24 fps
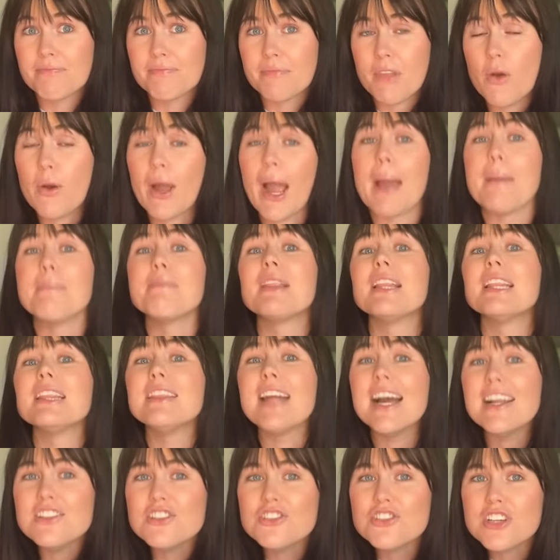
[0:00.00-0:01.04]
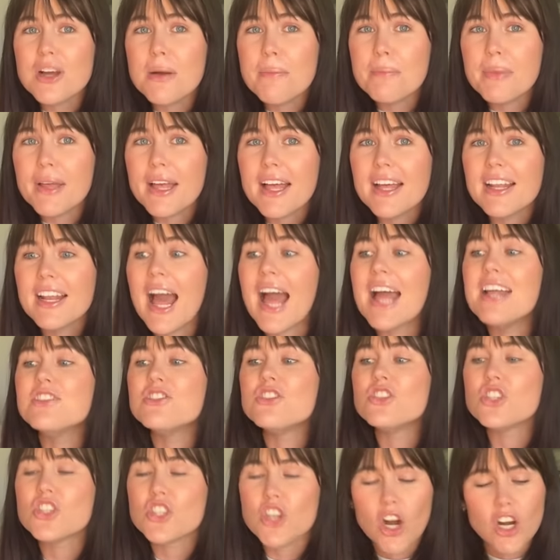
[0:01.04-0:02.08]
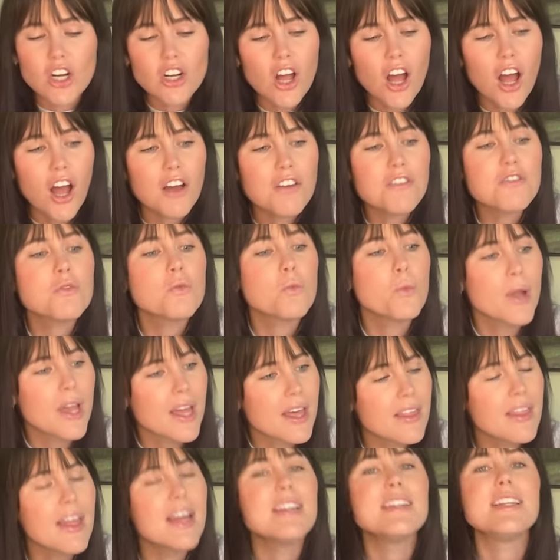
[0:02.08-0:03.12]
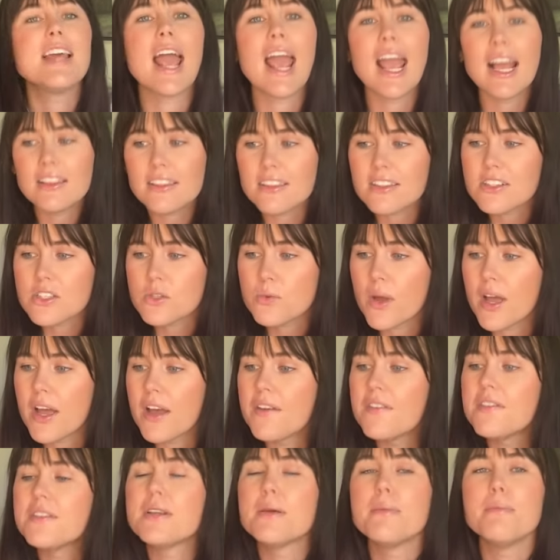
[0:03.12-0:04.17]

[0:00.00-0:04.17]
Okay, let's jump in and start off with Taylor Swift,